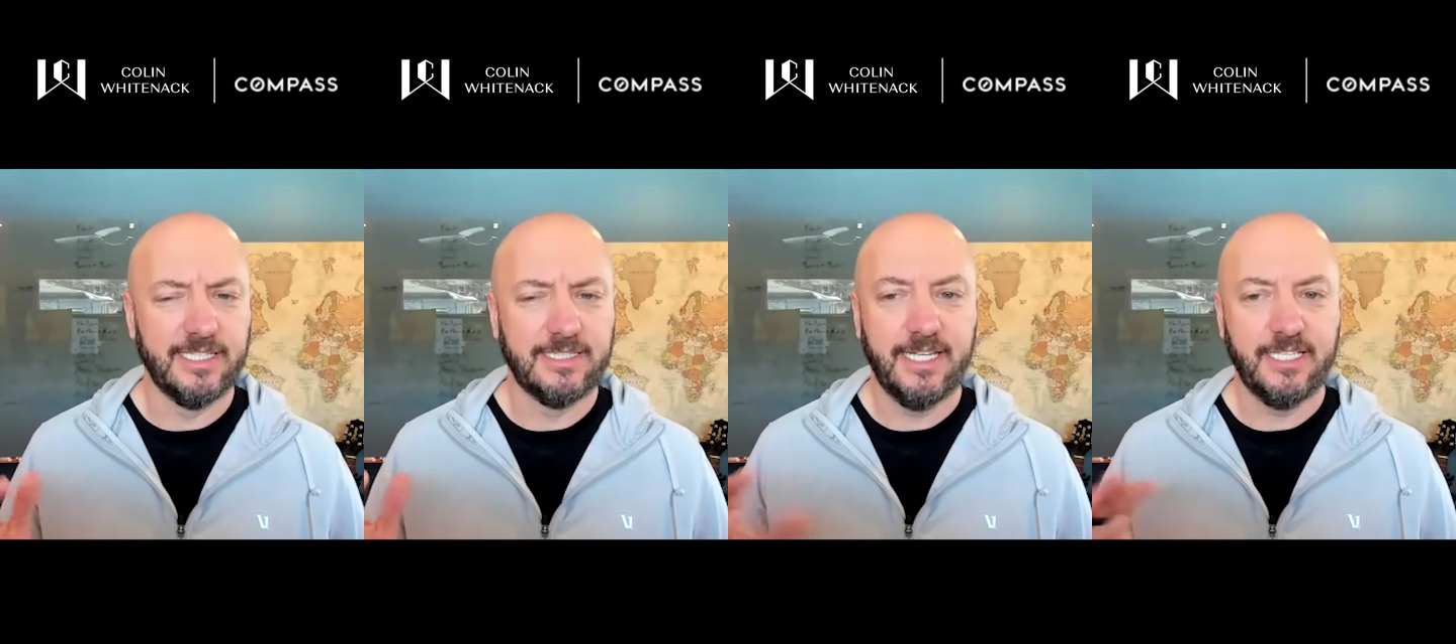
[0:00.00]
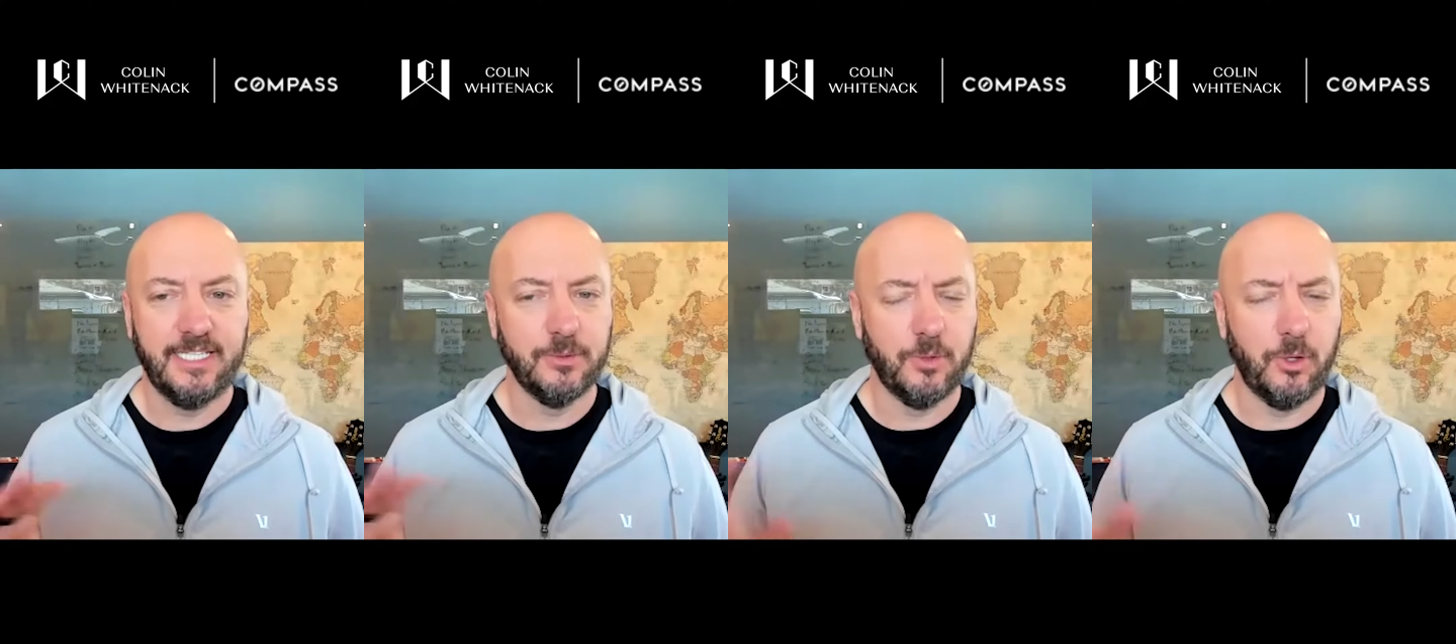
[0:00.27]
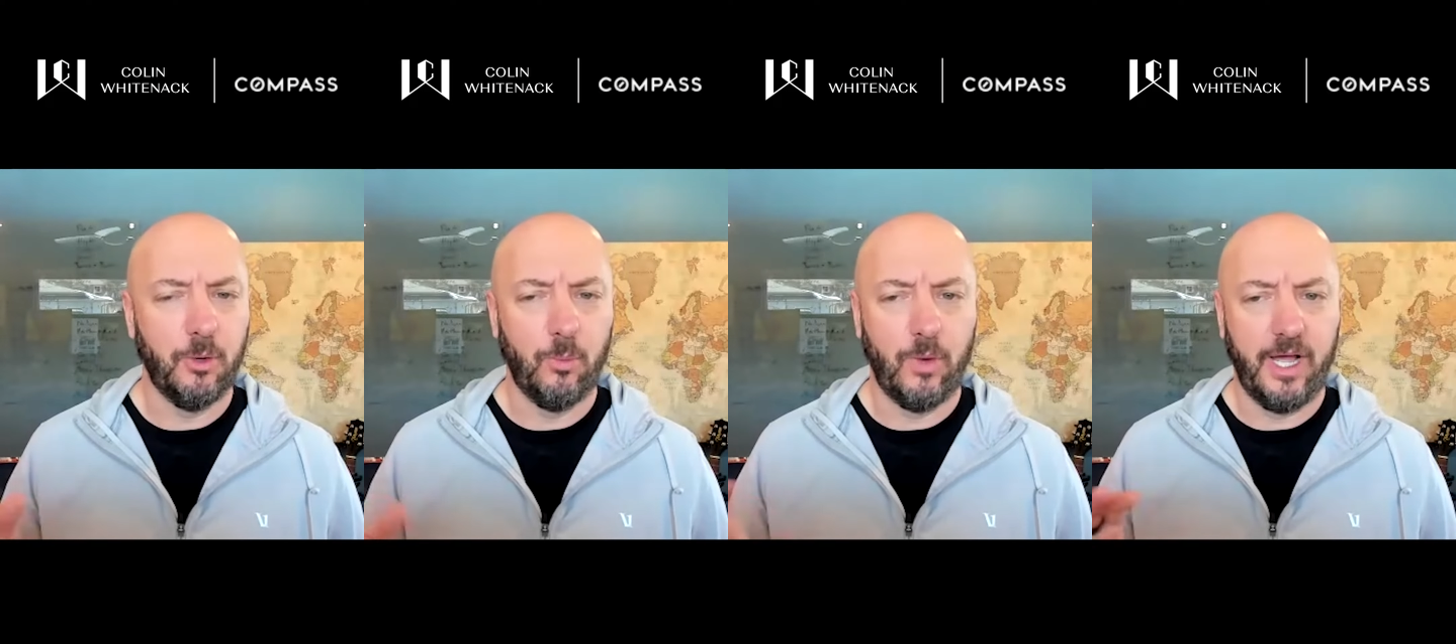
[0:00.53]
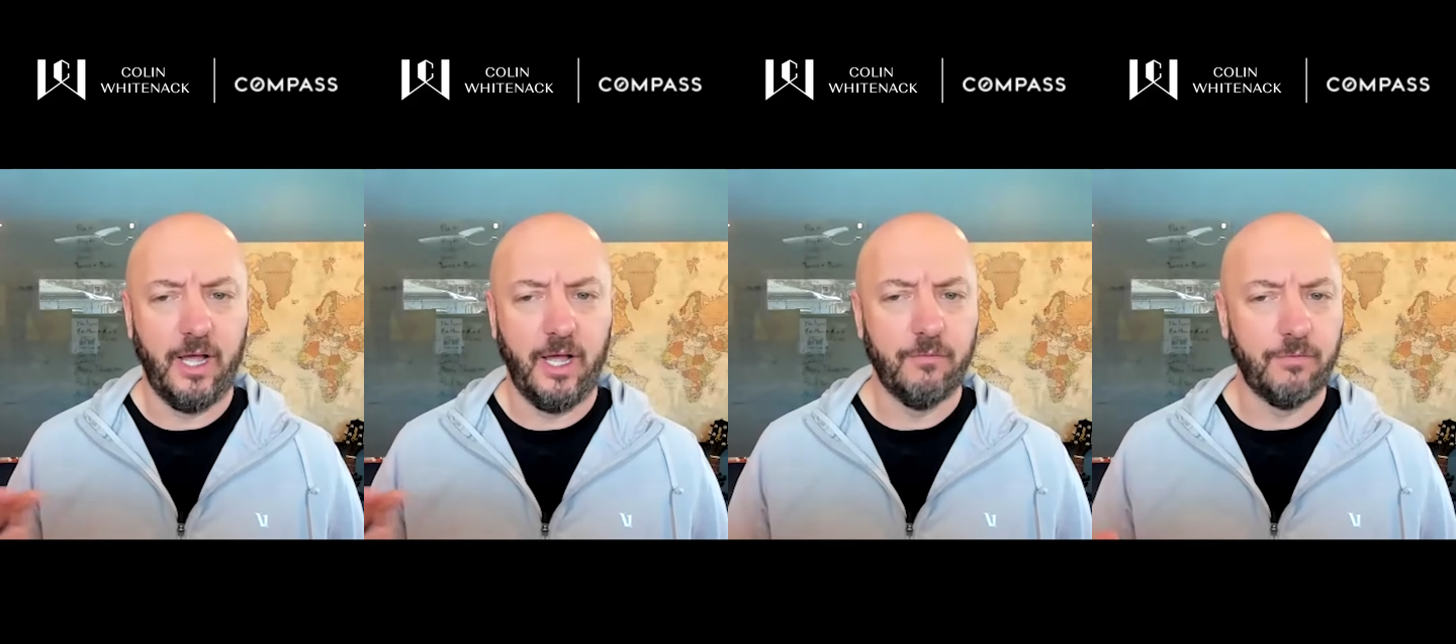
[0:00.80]
it takes a
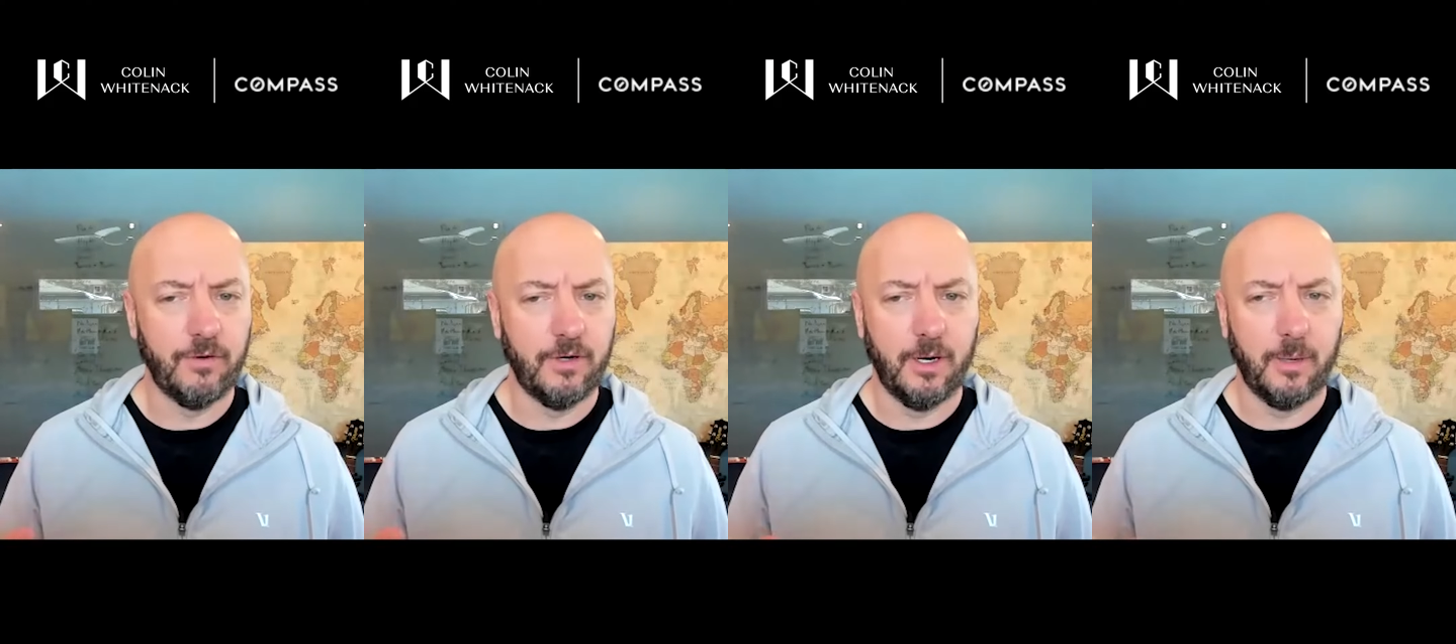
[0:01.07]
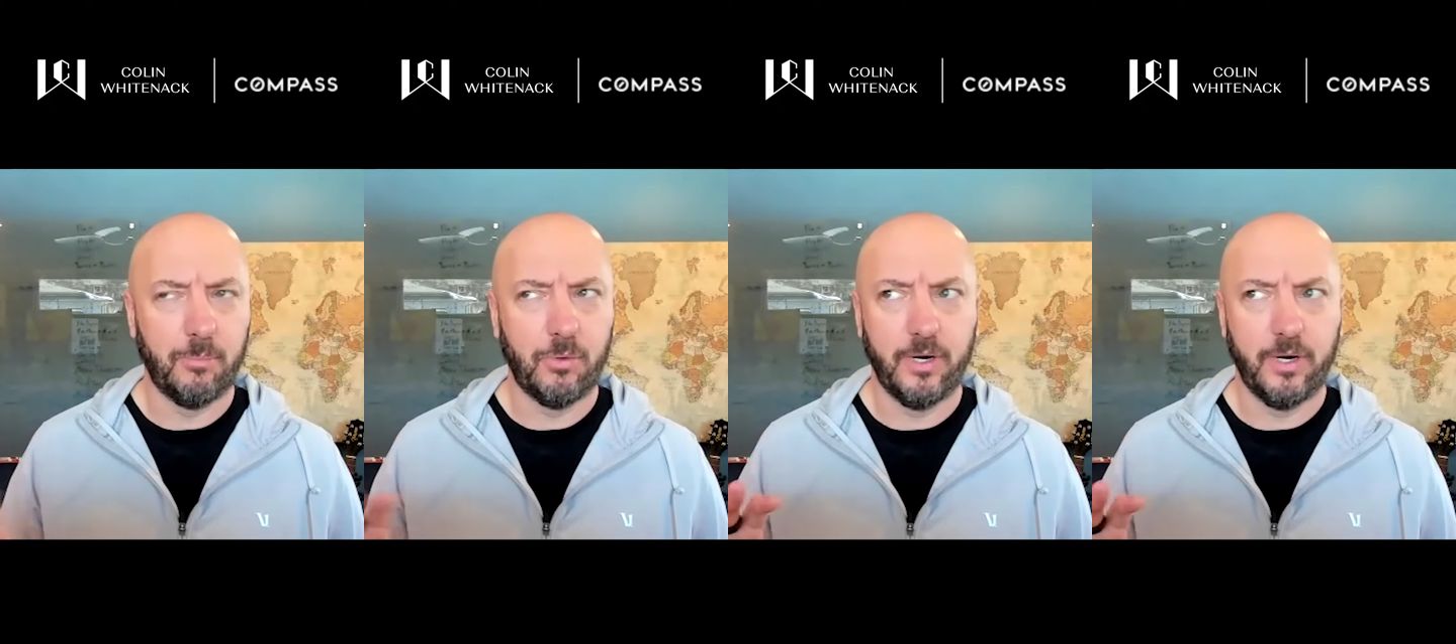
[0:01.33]
while for